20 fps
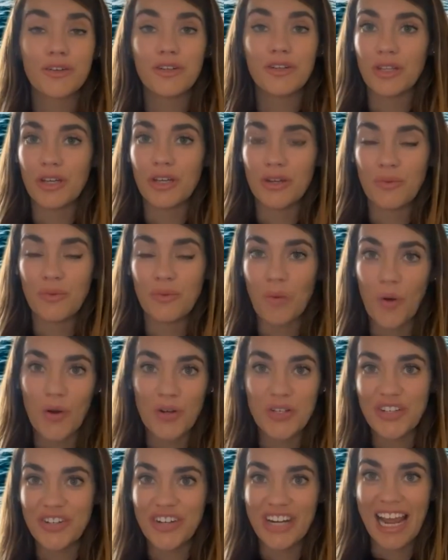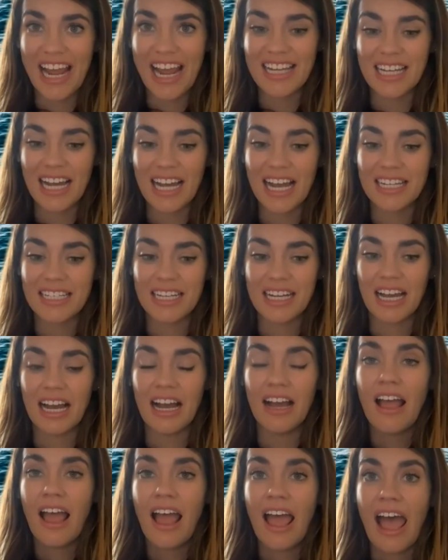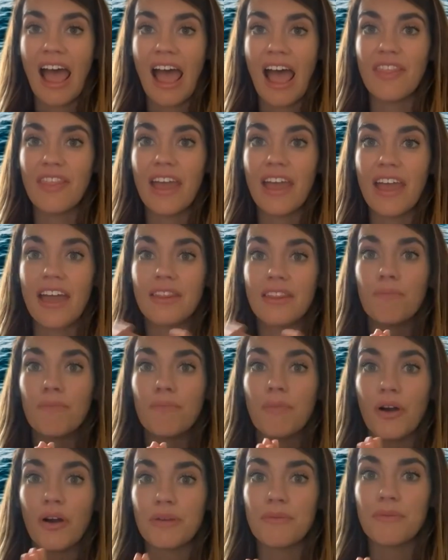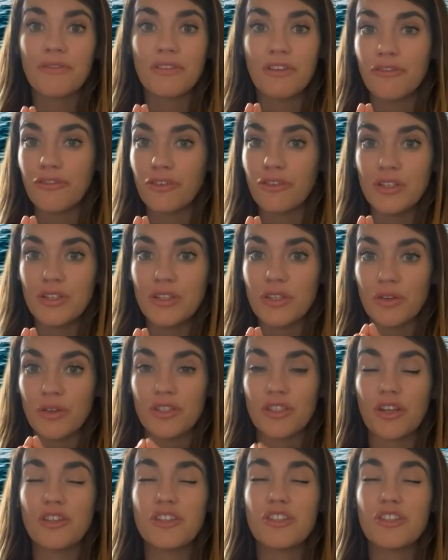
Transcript: through the water in Antarctica, and they're the bottom of the food source.